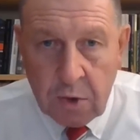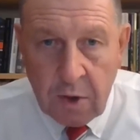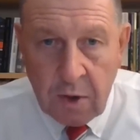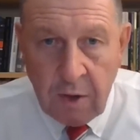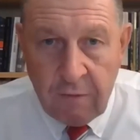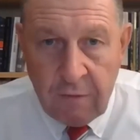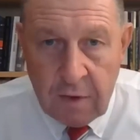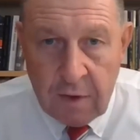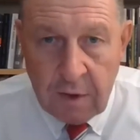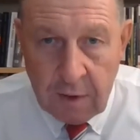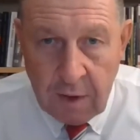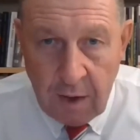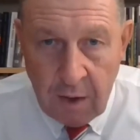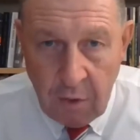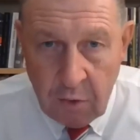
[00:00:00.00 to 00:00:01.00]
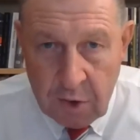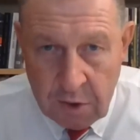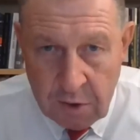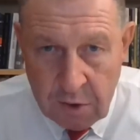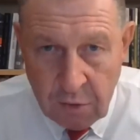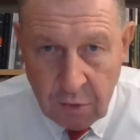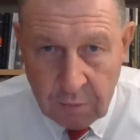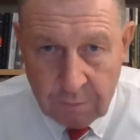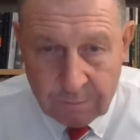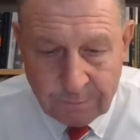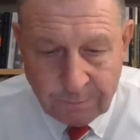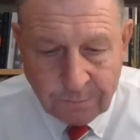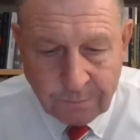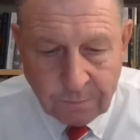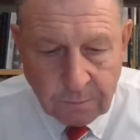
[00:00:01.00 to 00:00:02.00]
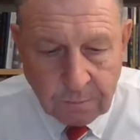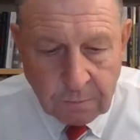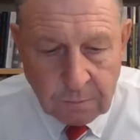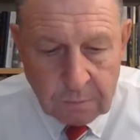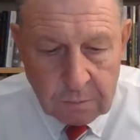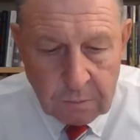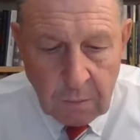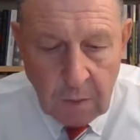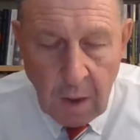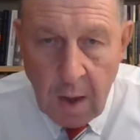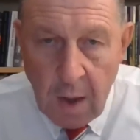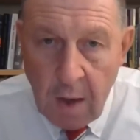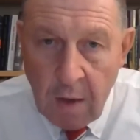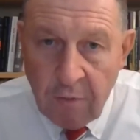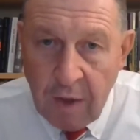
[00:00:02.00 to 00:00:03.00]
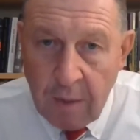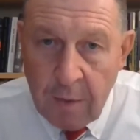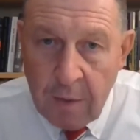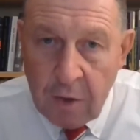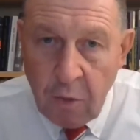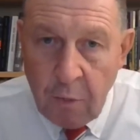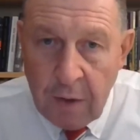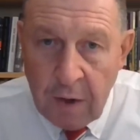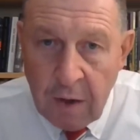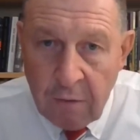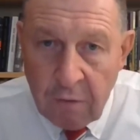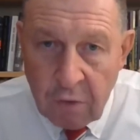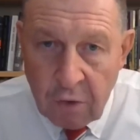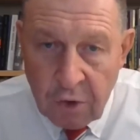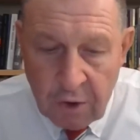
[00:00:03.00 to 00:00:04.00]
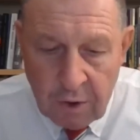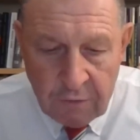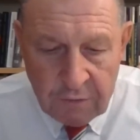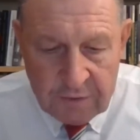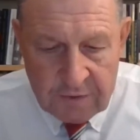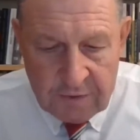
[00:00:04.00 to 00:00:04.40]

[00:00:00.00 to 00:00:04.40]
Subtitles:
Actually, listing all these proxy units gives us a list of those 7,